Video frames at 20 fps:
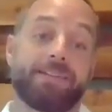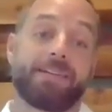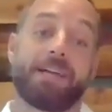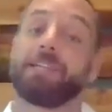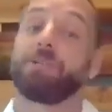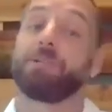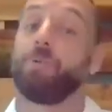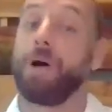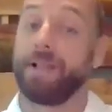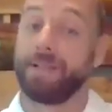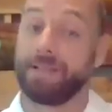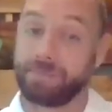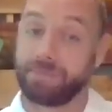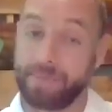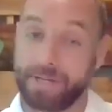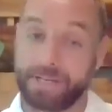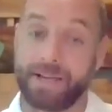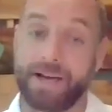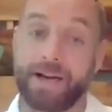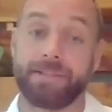as well as
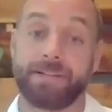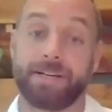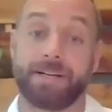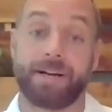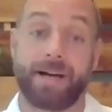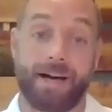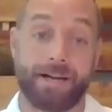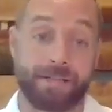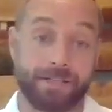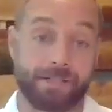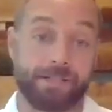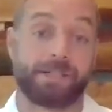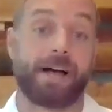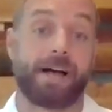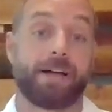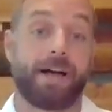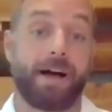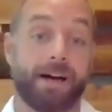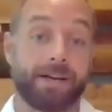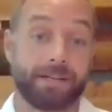many other
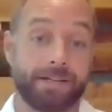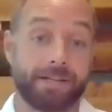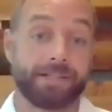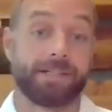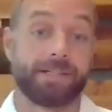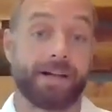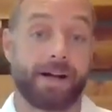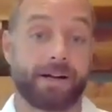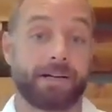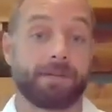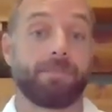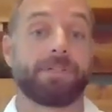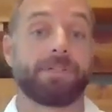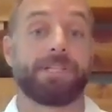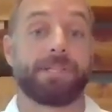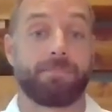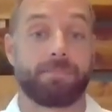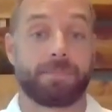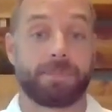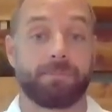undesirable
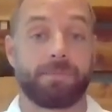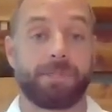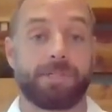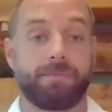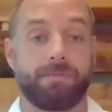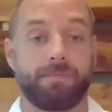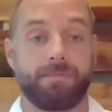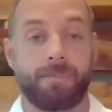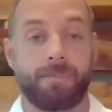symptoms.